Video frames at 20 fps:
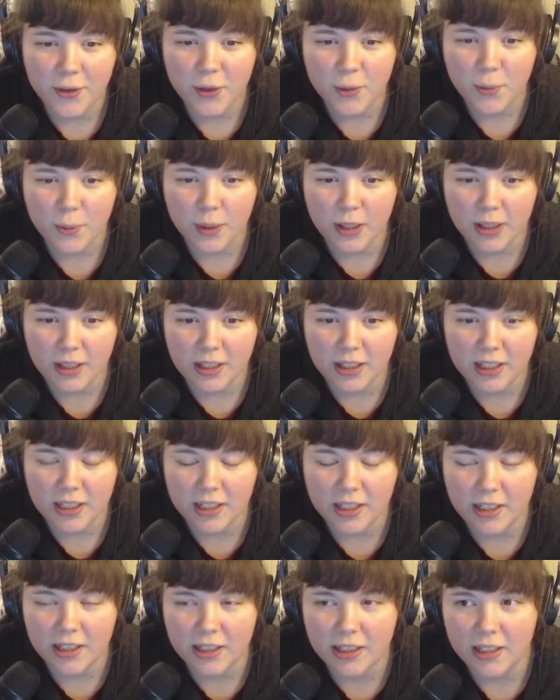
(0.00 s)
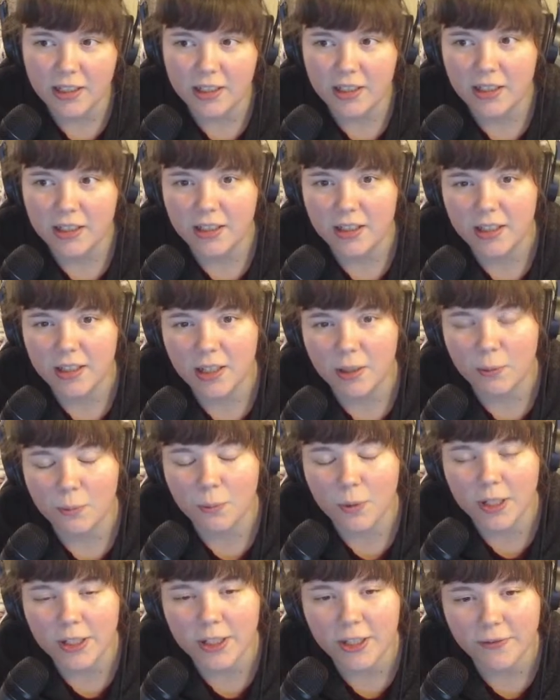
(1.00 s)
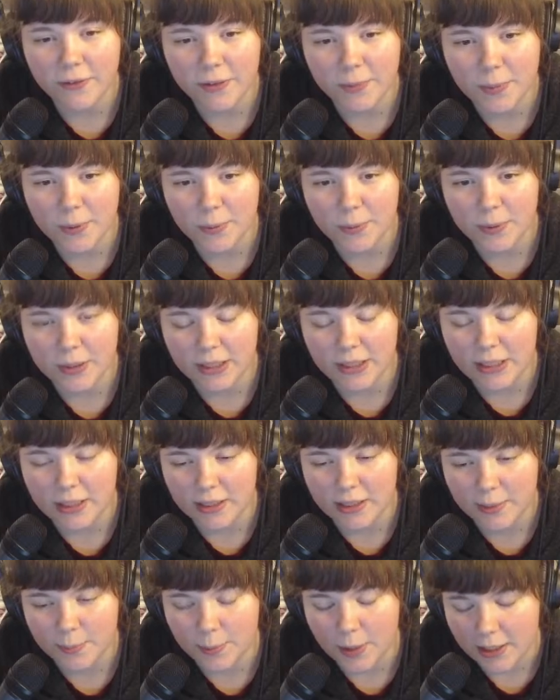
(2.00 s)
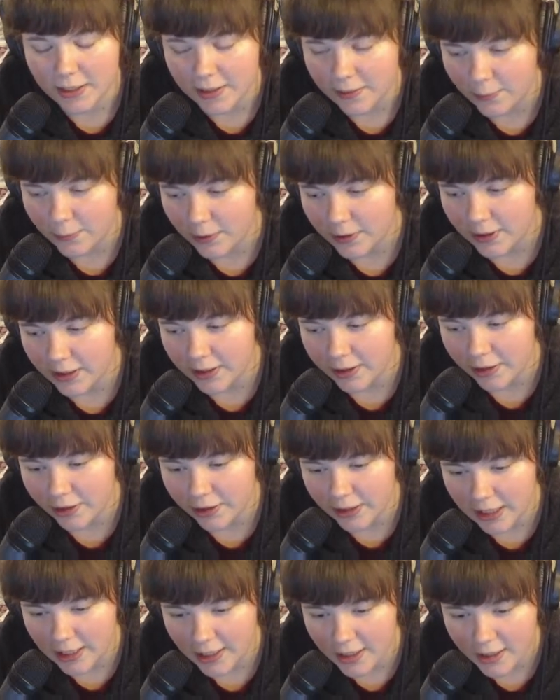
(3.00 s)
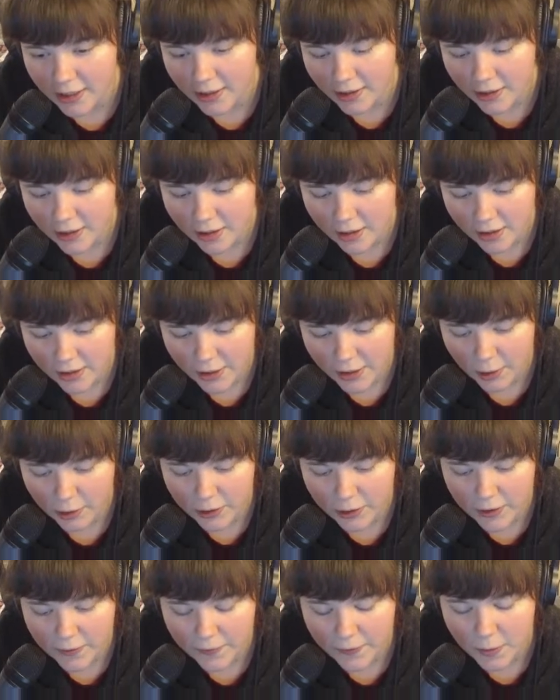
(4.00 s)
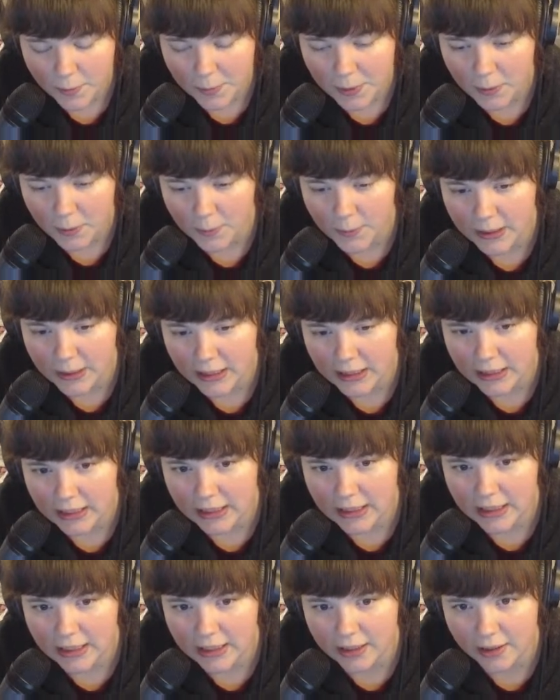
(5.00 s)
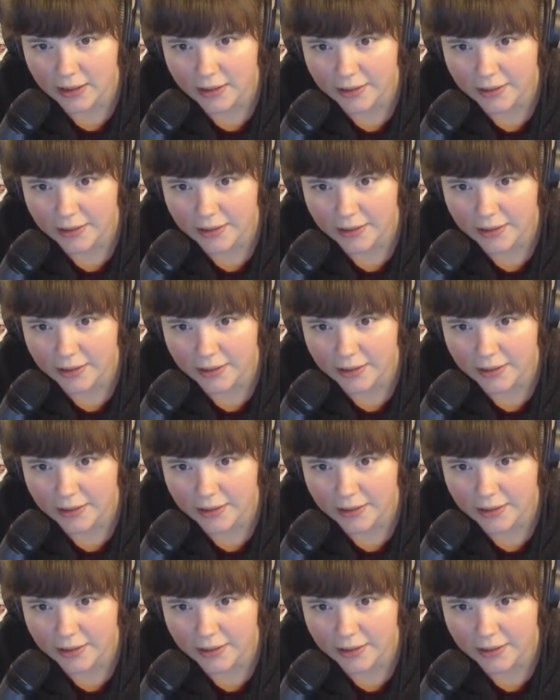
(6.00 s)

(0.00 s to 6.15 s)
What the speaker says: really, one, you have to be really expressive with like your characters. You also have to be really,